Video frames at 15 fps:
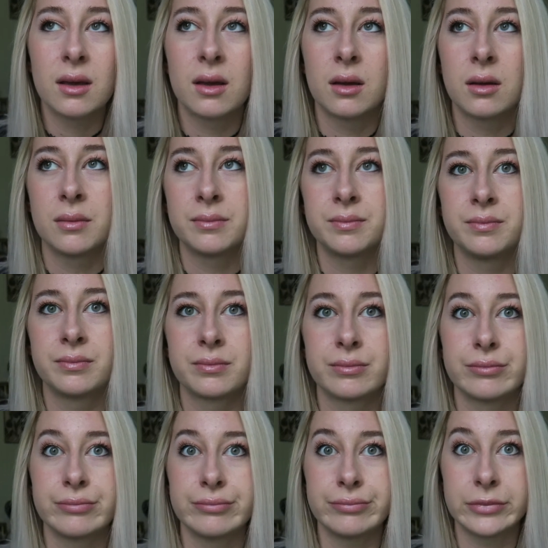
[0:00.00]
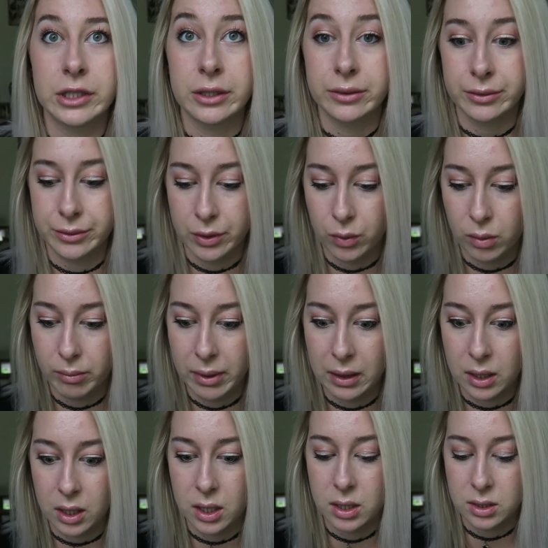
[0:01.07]
I don't know what
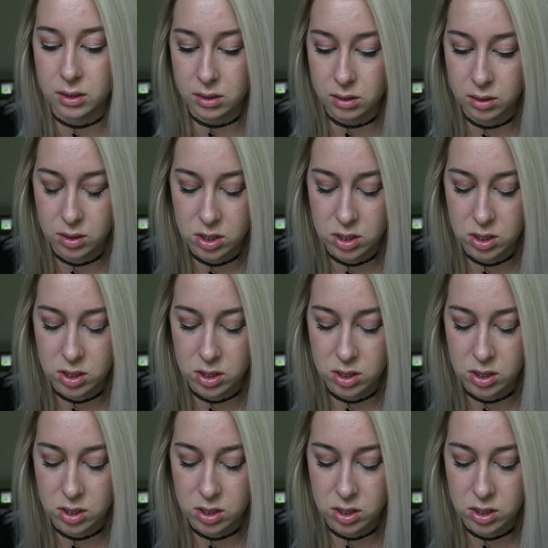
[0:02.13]
millet is.